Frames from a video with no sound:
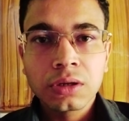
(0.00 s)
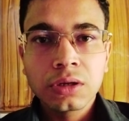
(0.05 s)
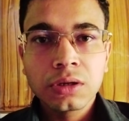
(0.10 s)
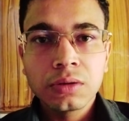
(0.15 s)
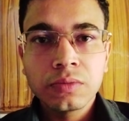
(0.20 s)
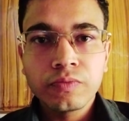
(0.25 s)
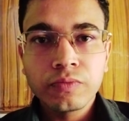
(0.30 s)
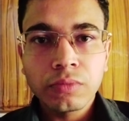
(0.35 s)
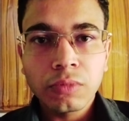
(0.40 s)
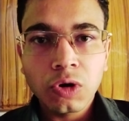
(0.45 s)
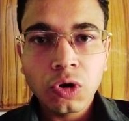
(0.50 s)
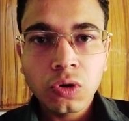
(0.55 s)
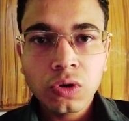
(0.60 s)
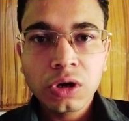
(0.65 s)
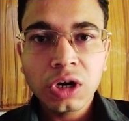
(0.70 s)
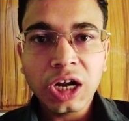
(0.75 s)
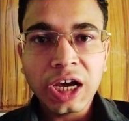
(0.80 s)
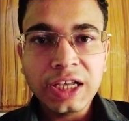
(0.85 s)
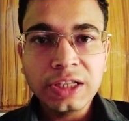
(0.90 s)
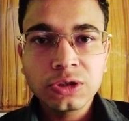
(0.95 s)

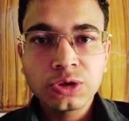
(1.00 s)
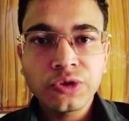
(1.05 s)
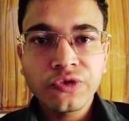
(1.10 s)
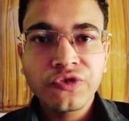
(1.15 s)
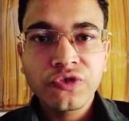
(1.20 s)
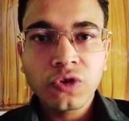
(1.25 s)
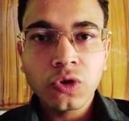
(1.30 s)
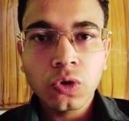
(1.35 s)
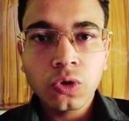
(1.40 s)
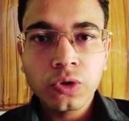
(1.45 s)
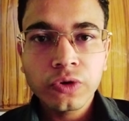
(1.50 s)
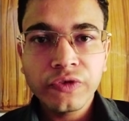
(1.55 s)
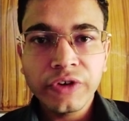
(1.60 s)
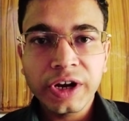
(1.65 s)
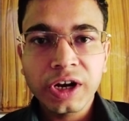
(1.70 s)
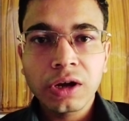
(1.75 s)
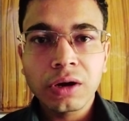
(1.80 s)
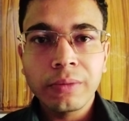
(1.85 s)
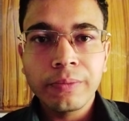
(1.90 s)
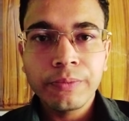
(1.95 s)
more lines of code
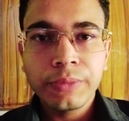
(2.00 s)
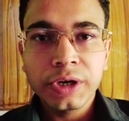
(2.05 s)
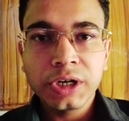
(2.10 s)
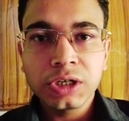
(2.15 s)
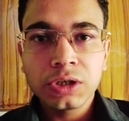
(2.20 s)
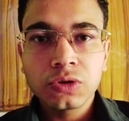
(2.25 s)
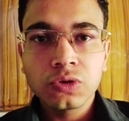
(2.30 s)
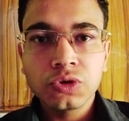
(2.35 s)
when compared